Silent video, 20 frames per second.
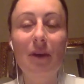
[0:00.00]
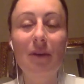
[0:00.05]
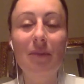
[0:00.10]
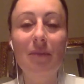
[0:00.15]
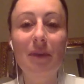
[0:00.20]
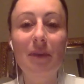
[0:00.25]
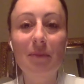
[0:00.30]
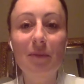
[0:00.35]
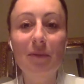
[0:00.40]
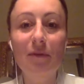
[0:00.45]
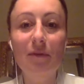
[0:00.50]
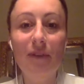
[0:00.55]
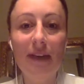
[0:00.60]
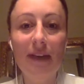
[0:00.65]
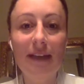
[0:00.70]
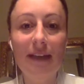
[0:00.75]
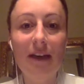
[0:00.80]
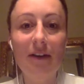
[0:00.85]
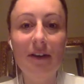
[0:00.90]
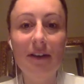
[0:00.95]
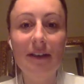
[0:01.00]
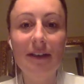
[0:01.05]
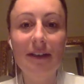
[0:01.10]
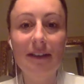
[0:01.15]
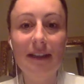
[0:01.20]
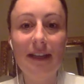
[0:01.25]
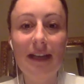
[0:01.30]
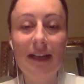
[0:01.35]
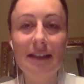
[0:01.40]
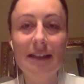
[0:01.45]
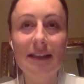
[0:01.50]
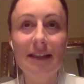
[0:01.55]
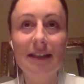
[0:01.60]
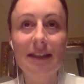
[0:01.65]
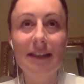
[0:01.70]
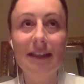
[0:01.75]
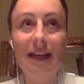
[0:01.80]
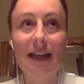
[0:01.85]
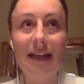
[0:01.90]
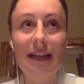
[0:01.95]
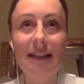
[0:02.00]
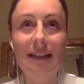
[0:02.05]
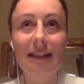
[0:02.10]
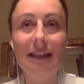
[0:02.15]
what people find out in these classes,